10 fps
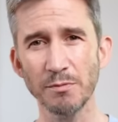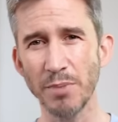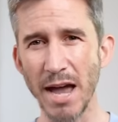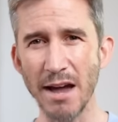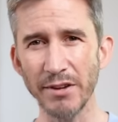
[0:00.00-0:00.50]

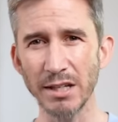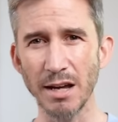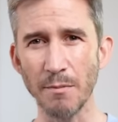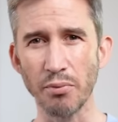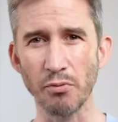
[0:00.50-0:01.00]
By having
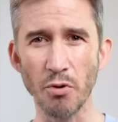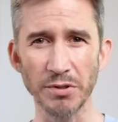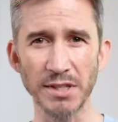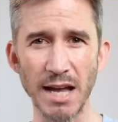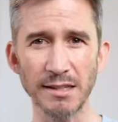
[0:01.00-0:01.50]
a
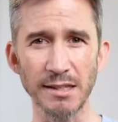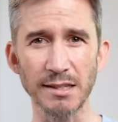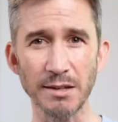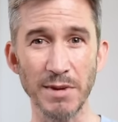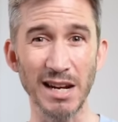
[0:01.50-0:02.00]
broad stat
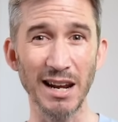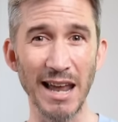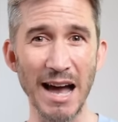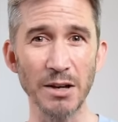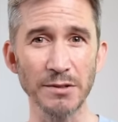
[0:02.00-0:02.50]
system, it
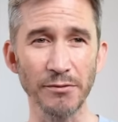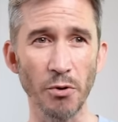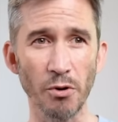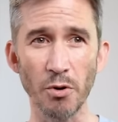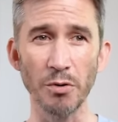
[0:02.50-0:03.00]
allows
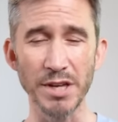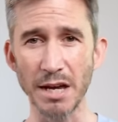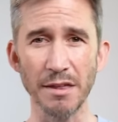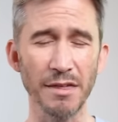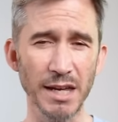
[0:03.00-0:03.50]
for all the
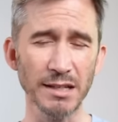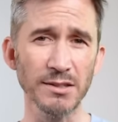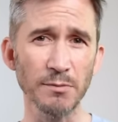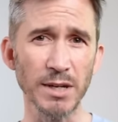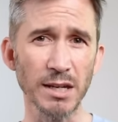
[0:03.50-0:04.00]
other things
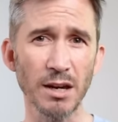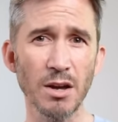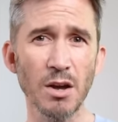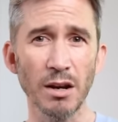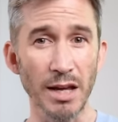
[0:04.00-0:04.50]
to be
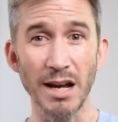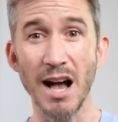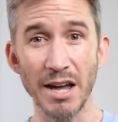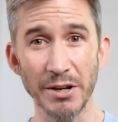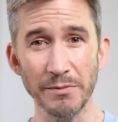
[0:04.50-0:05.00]
like
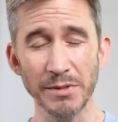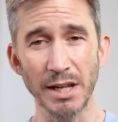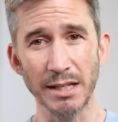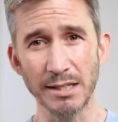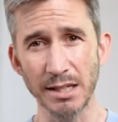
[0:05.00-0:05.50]
items,
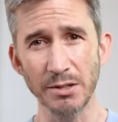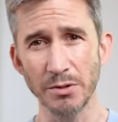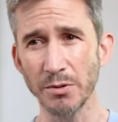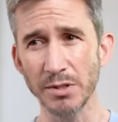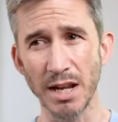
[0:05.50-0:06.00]
like
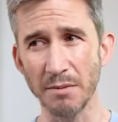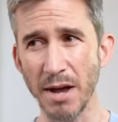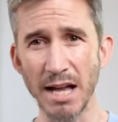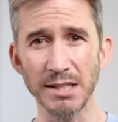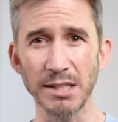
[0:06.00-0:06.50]
skills, like
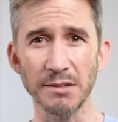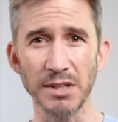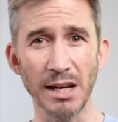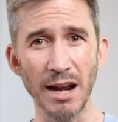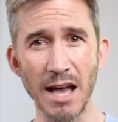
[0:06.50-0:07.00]

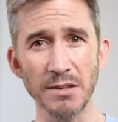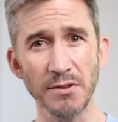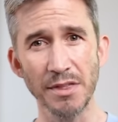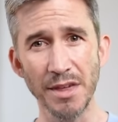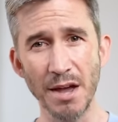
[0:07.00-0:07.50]
passives. It allows
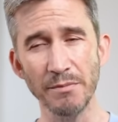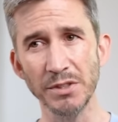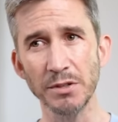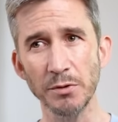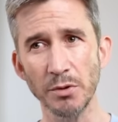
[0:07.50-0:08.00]
for them
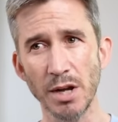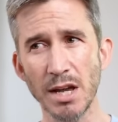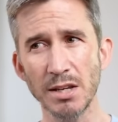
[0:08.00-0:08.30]
to...